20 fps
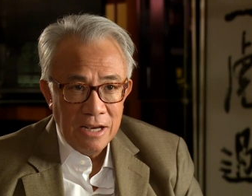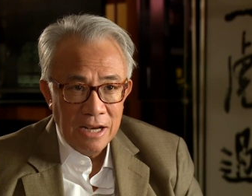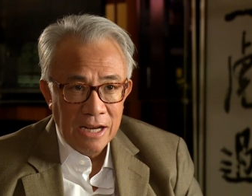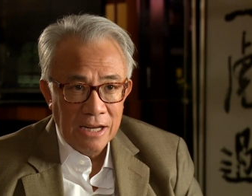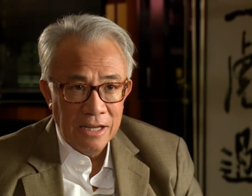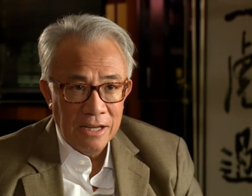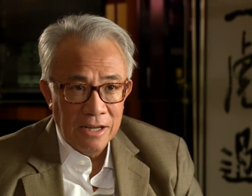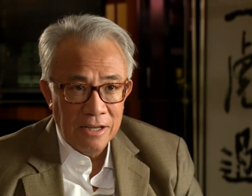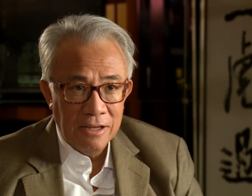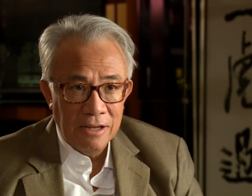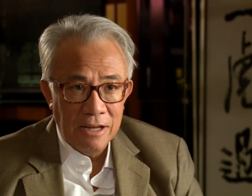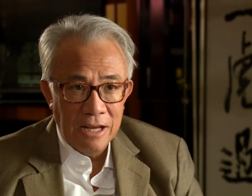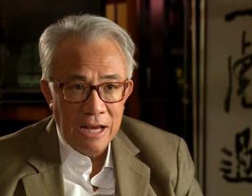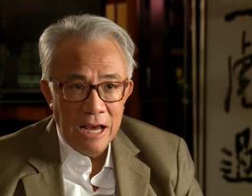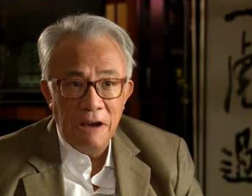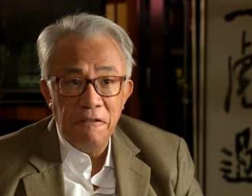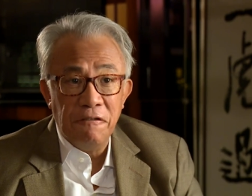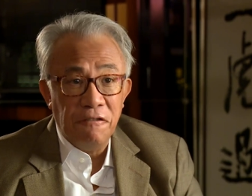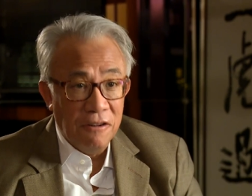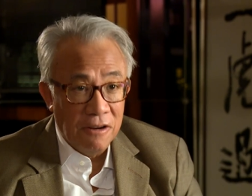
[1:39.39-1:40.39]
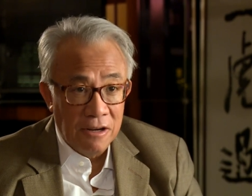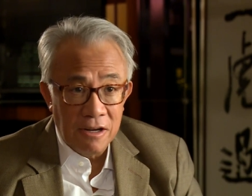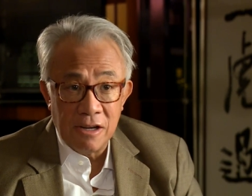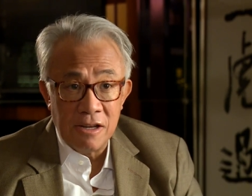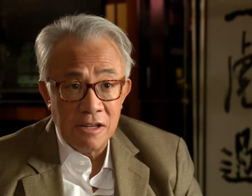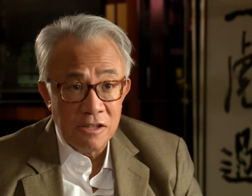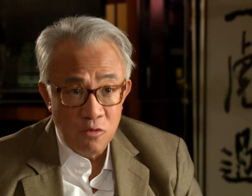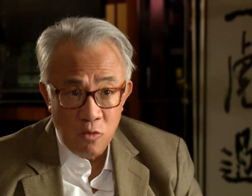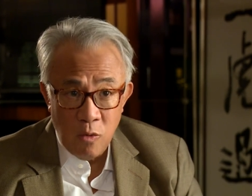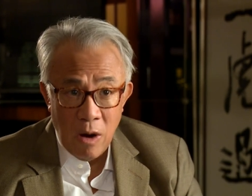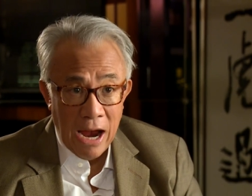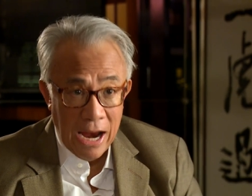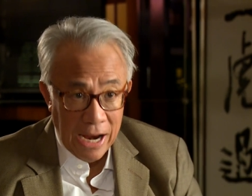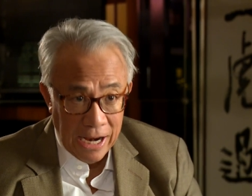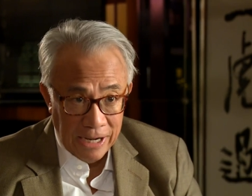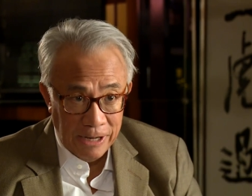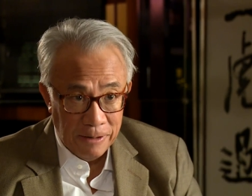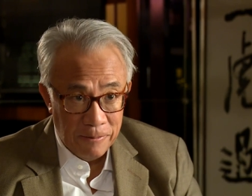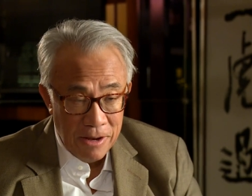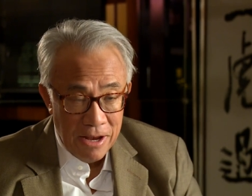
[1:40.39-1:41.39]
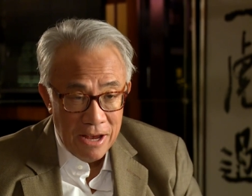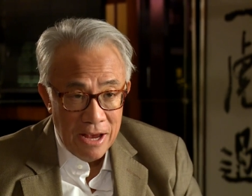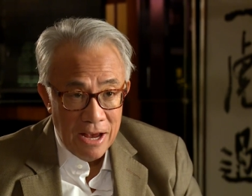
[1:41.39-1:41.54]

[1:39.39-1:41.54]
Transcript: in an effortless way.